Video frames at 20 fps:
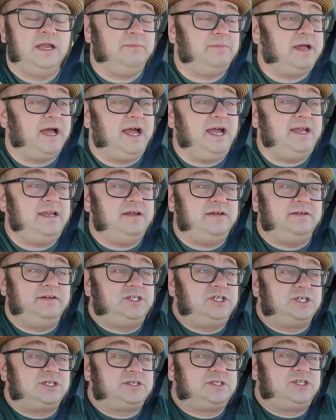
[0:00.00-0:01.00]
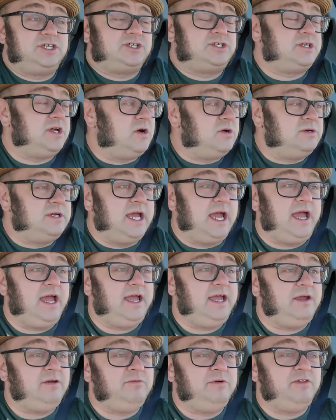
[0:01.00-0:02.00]
I'm kind of just just
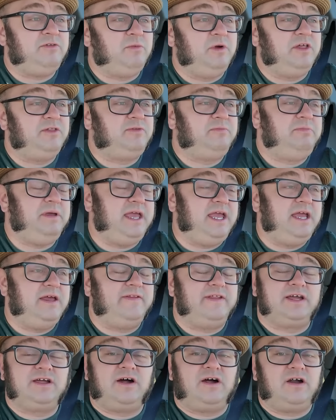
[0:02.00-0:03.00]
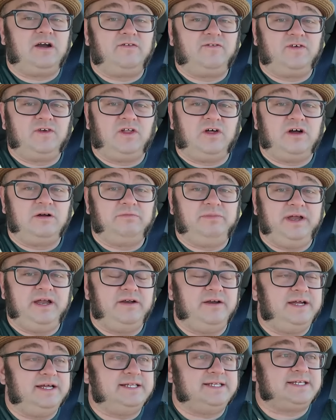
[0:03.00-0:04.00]
okay with with being in the car for a long
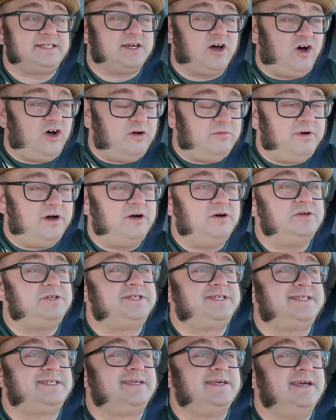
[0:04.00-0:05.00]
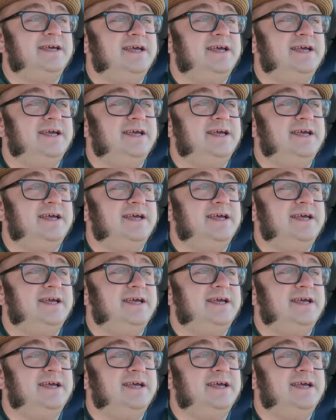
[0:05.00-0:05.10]
period. That's almost